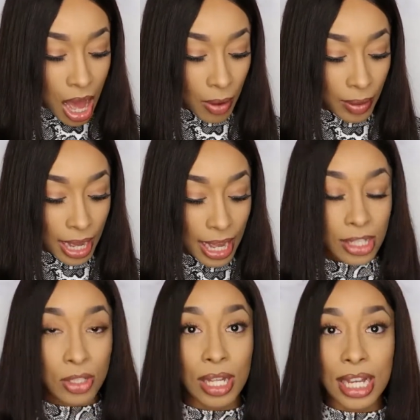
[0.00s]
Okay,
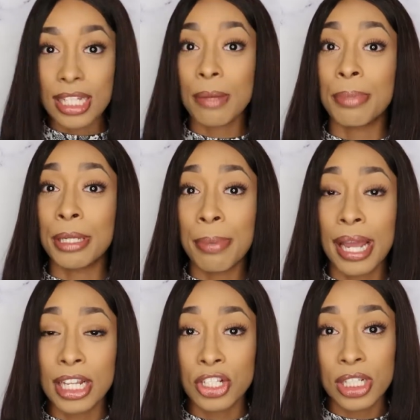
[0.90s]
so like I said, be
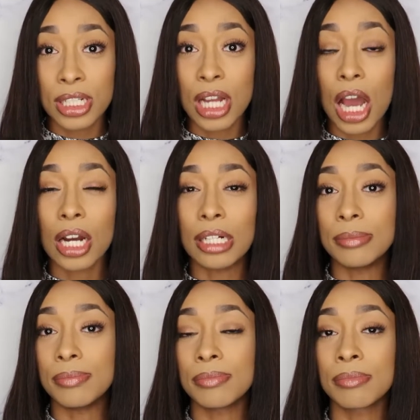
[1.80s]
patient,
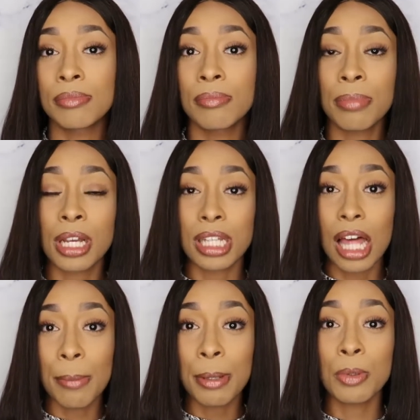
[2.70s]
because a
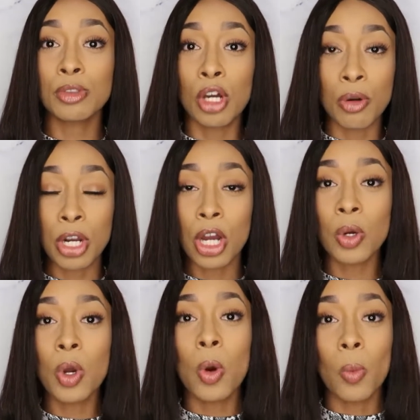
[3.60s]
lot of people don't
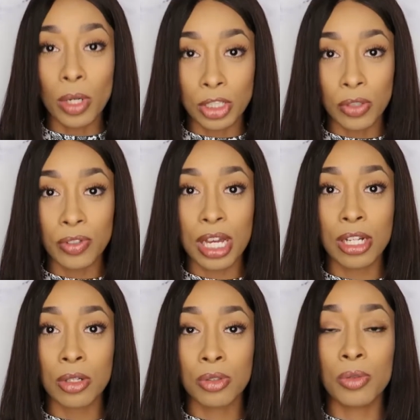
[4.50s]
know what servers got to
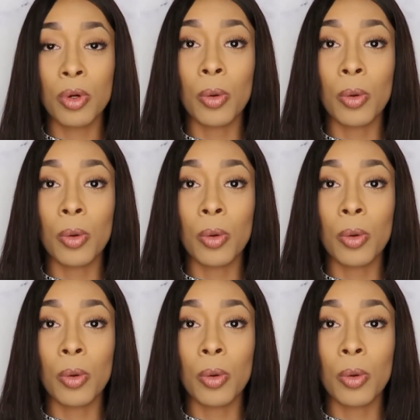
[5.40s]
go through,